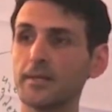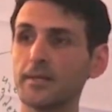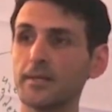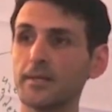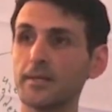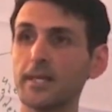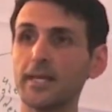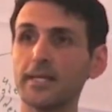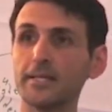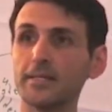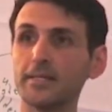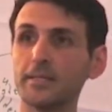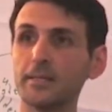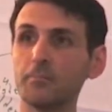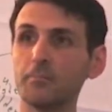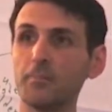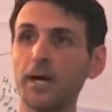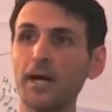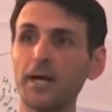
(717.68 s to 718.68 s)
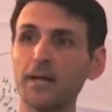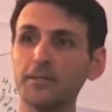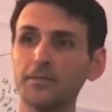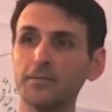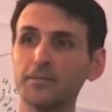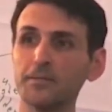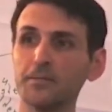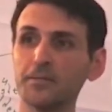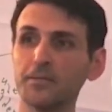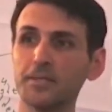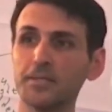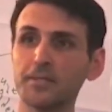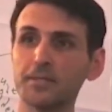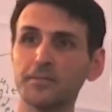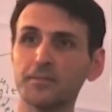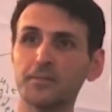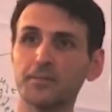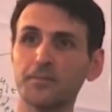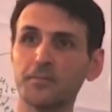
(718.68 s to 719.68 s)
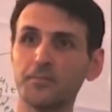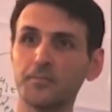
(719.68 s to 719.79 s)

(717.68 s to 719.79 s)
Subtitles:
like the part that